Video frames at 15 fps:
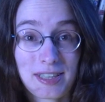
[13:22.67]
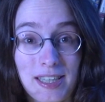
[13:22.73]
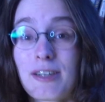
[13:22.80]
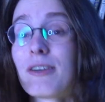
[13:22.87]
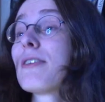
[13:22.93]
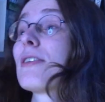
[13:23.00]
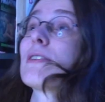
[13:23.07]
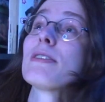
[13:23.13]

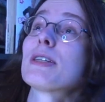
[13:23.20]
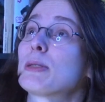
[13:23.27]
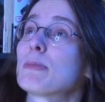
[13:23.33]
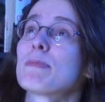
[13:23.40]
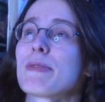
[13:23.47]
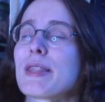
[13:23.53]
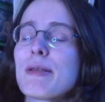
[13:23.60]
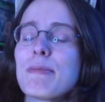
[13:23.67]
Gear
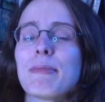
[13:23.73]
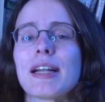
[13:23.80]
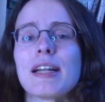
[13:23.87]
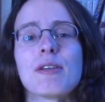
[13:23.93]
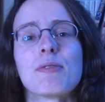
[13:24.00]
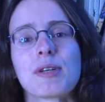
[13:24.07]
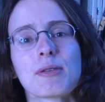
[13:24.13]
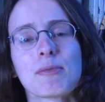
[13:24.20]

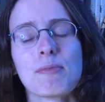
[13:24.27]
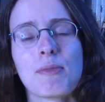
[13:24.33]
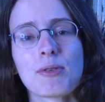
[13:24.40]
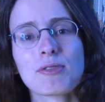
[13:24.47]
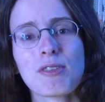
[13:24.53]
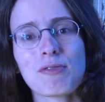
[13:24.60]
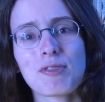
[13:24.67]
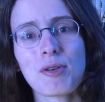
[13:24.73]
mainly with
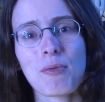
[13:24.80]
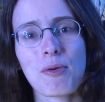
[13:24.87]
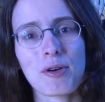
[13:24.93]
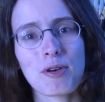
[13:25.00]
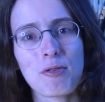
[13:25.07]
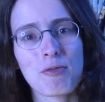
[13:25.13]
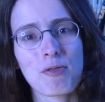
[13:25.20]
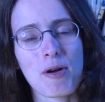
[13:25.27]
most of the
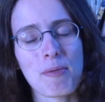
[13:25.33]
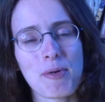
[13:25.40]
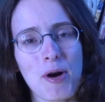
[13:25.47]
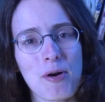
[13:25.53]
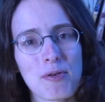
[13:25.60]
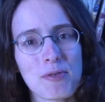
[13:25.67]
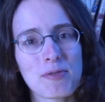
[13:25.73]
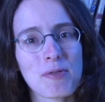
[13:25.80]
work from
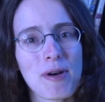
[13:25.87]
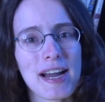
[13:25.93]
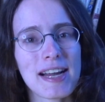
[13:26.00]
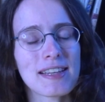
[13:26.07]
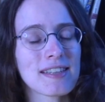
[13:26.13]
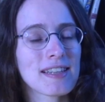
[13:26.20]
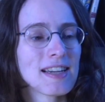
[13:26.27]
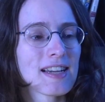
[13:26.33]
Oh
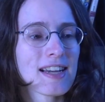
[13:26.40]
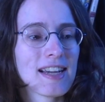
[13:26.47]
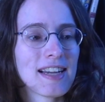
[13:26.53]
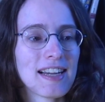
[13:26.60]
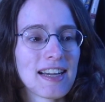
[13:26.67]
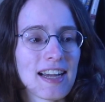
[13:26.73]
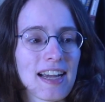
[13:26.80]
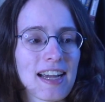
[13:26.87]
Great
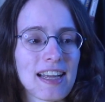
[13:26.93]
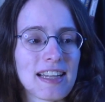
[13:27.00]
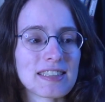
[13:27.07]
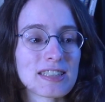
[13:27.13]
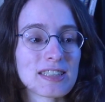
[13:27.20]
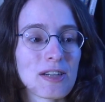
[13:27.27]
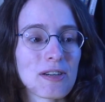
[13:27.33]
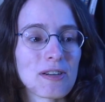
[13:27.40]

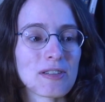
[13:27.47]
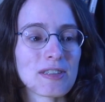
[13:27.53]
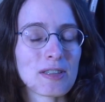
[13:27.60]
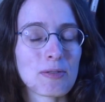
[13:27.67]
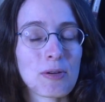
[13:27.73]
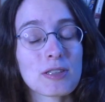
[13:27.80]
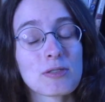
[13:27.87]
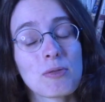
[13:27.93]
and so
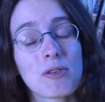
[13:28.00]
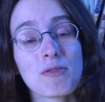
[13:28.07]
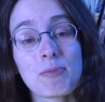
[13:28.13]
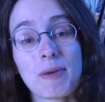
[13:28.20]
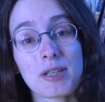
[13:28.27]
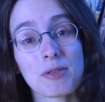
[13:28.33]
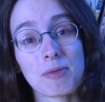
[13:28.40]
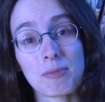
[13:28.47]
it was one of
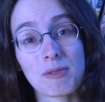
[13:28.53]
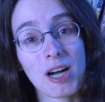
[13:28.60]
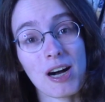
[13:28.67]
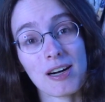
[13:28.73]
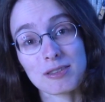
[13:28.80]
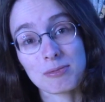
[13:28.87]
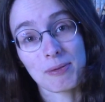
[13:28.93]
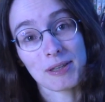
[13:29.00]
my dream
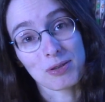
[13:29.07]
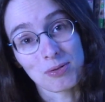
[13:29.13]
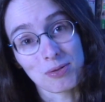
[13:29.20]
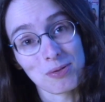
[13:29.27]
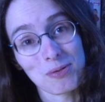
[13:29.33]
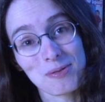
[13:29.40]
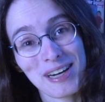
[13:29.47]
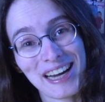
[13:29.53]
cosplay to
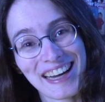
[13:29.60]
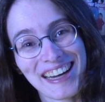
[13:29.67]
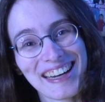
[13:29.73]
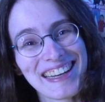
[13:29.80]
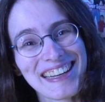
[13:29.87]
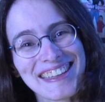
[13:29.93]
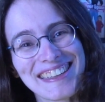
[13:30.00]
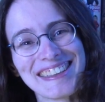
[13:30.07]
do
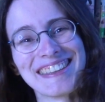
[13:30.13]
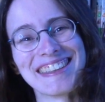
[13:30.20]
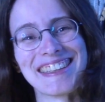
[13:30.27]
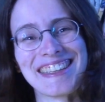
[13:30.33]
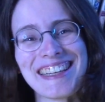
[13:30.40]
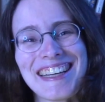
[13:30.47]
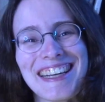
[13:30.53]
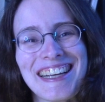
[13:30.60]

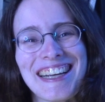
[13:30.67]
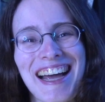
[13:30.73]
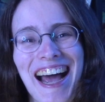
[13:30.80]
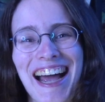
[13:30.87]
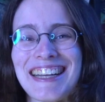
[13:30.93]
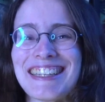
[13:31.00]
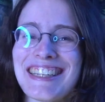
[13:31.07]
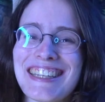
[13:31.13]
and
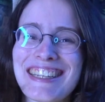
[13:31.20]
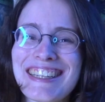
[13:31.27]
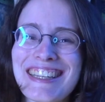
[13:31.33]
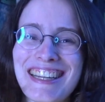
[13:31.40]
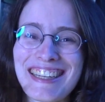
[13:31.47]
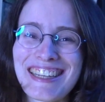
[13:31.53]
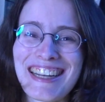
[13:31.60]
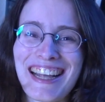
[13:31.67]
I did
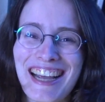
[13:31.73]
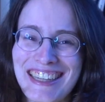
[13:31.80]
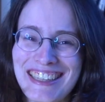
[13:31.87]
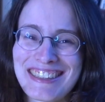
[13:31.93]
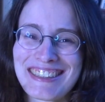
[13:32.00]
it and I